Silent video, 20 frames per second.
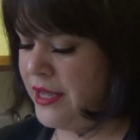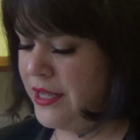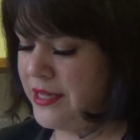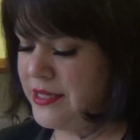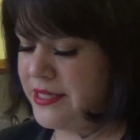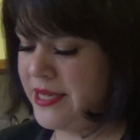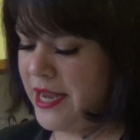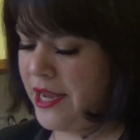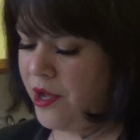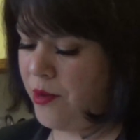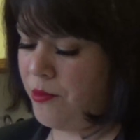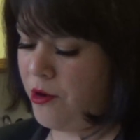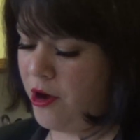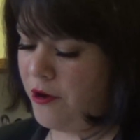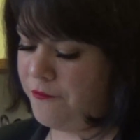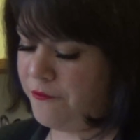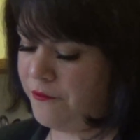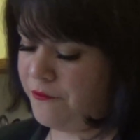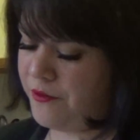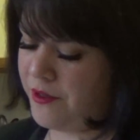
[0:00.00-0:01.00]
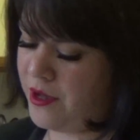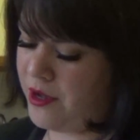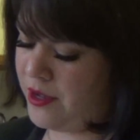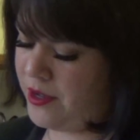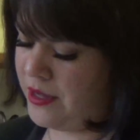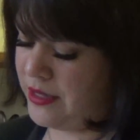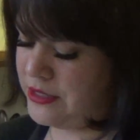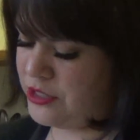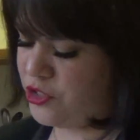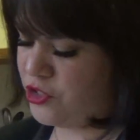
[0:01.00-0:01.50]
you take them off of
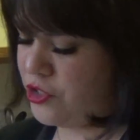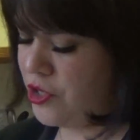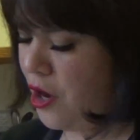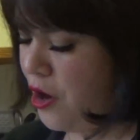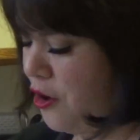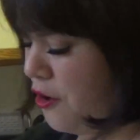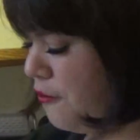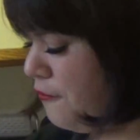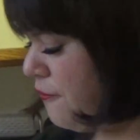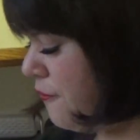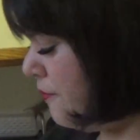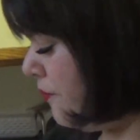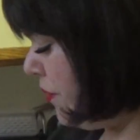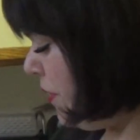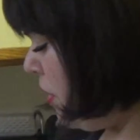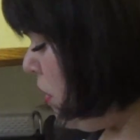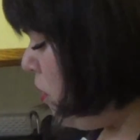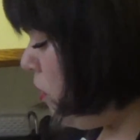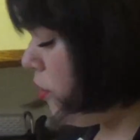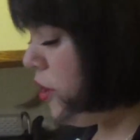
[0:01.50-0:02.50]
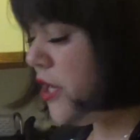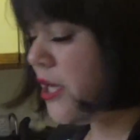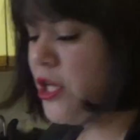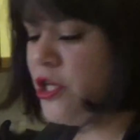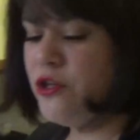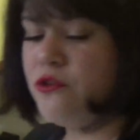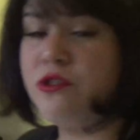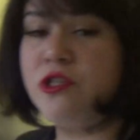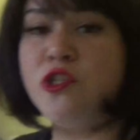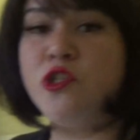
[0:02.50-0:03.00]
the stove. Or you
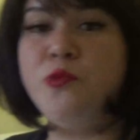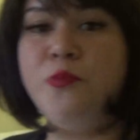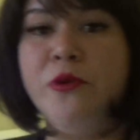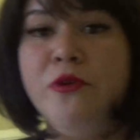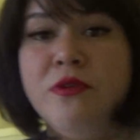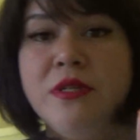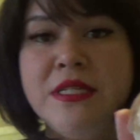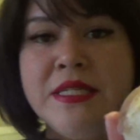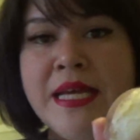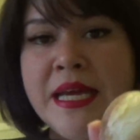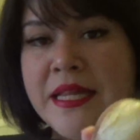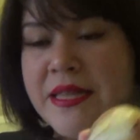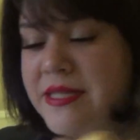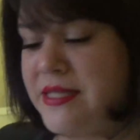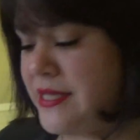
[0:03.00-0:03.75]
could use a spoon to take the